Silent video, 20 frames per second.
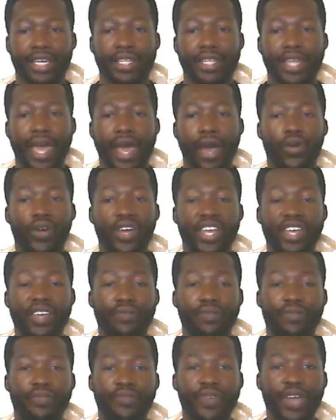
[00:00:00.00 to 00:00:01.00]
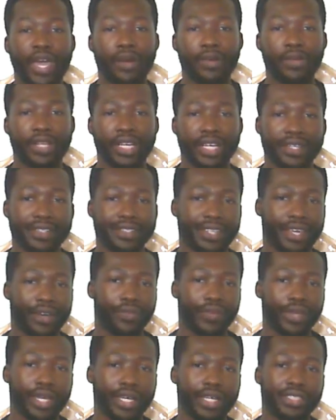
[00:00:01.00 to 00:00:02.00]
Now, in fairness,
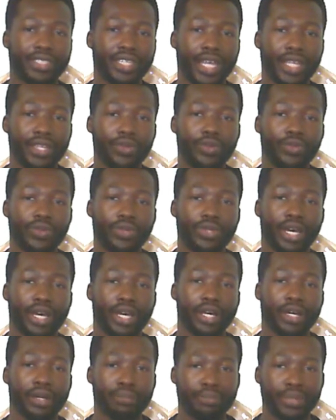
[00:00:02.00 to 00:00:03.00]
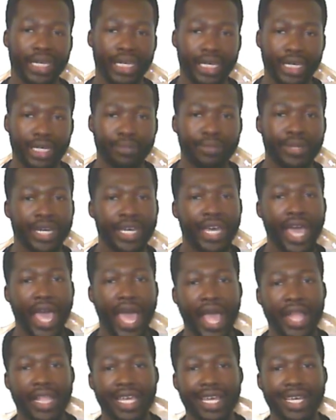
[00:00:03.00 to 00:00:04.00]
if we continue the Khabib
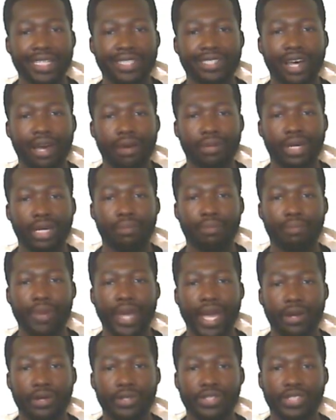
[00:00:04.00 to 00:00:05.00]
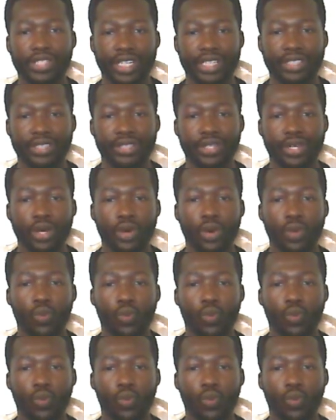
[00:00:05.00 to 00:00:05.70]
and Islam comparisons,